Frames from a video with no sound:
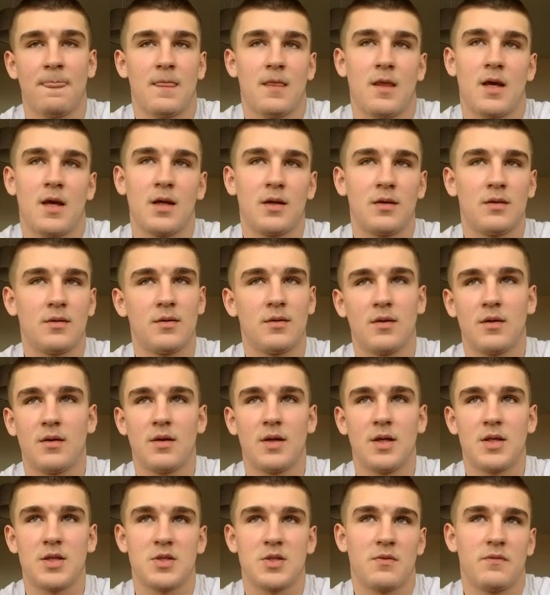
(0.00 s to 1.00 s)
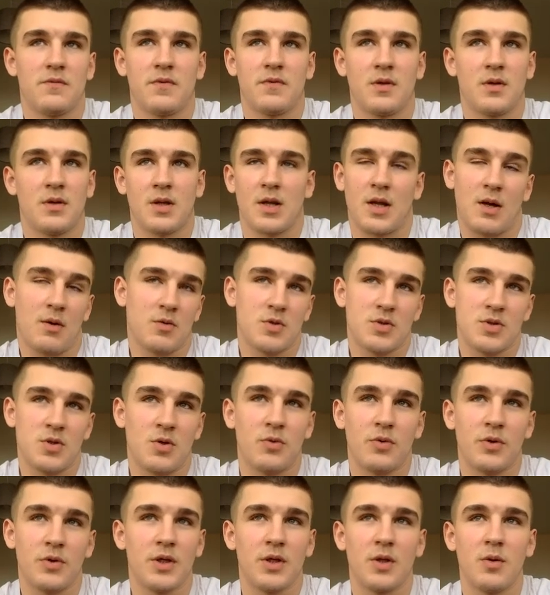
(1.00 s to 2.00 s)
and it's something I was
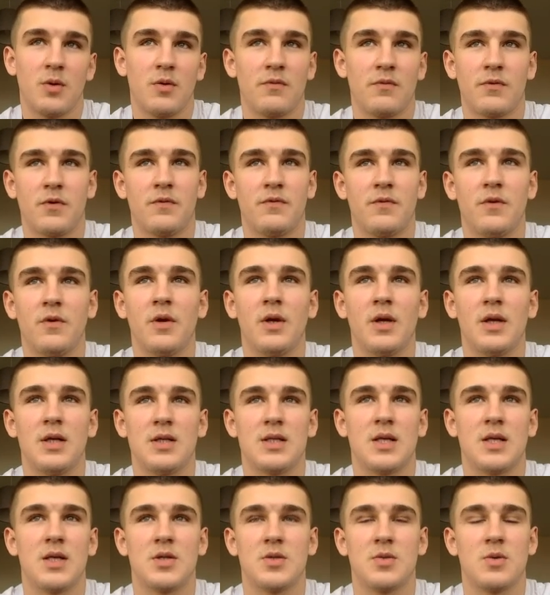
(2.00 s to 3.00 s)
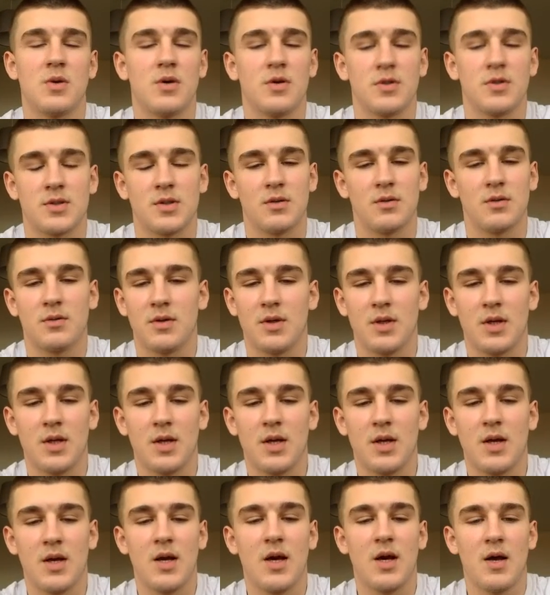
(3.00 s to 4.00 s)
already doing for a few years then as well. So
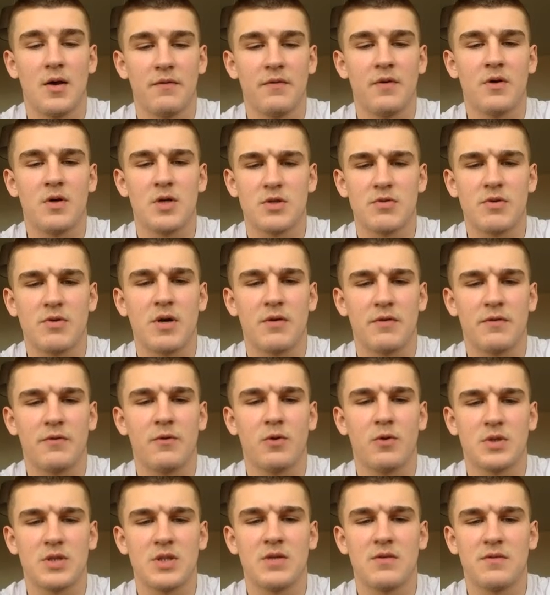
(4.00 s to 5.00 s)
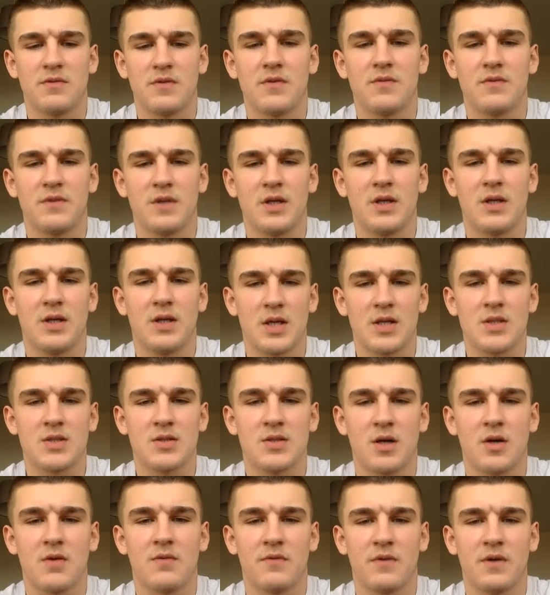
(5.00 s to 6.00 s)
I think it was around 14, 15 that I
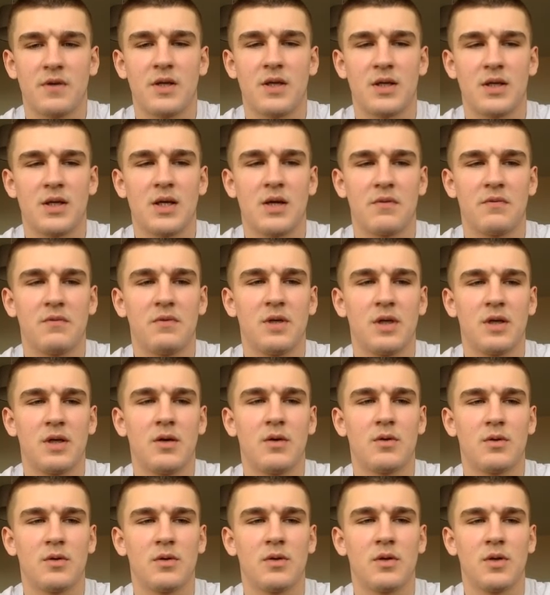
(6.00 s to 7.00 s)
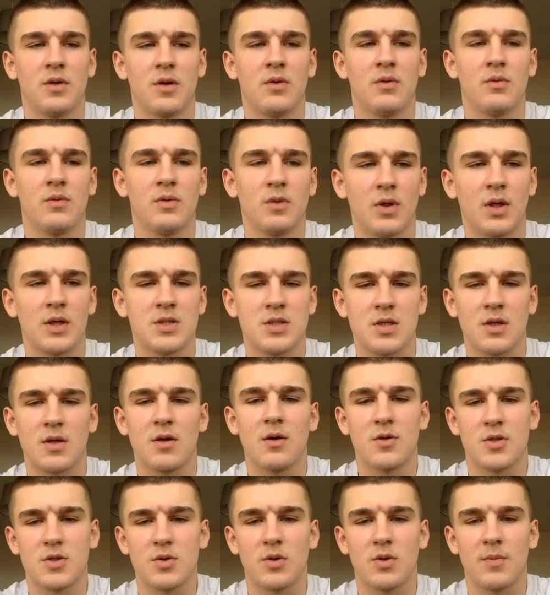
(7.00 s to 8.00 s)
started thinking definitely I would like to
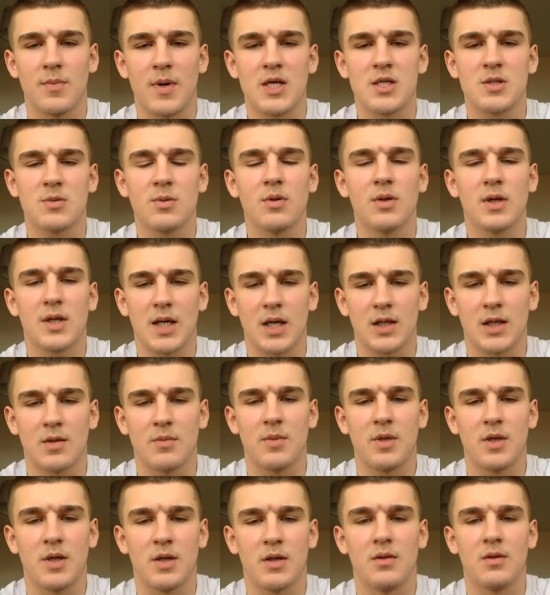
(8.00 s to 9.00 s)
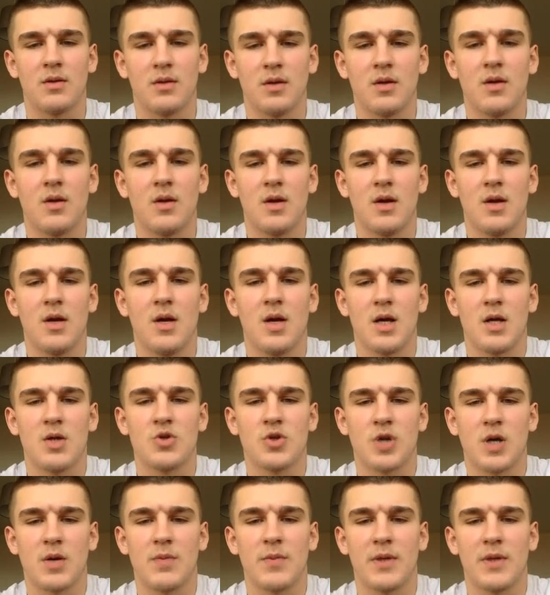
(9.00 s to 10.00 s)
go to a basketball academy and
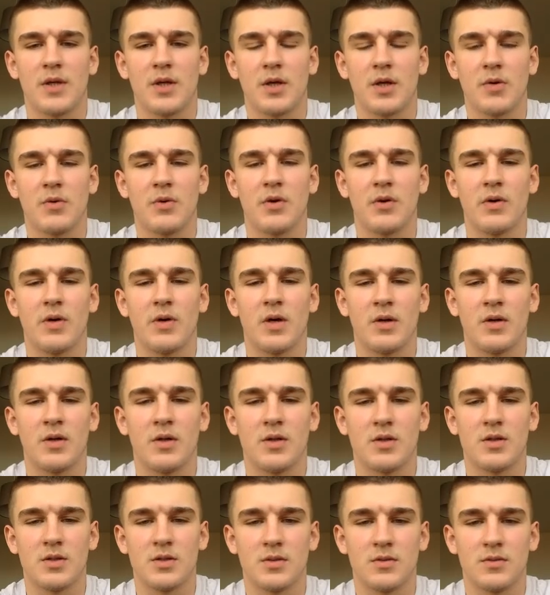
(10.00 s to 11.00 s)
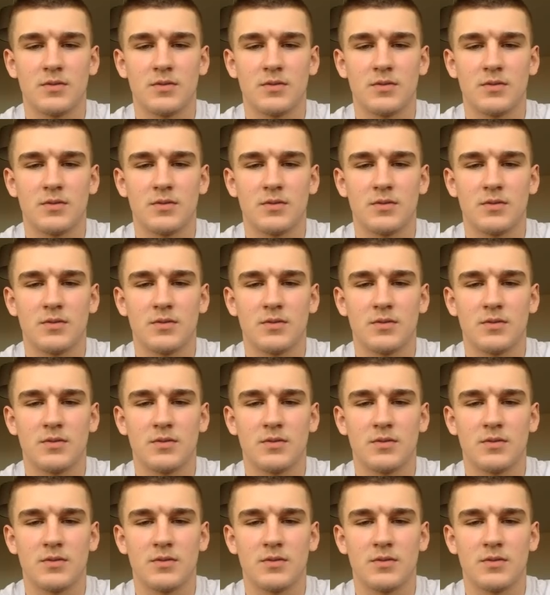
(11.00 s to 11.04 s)
try and make a career out of this.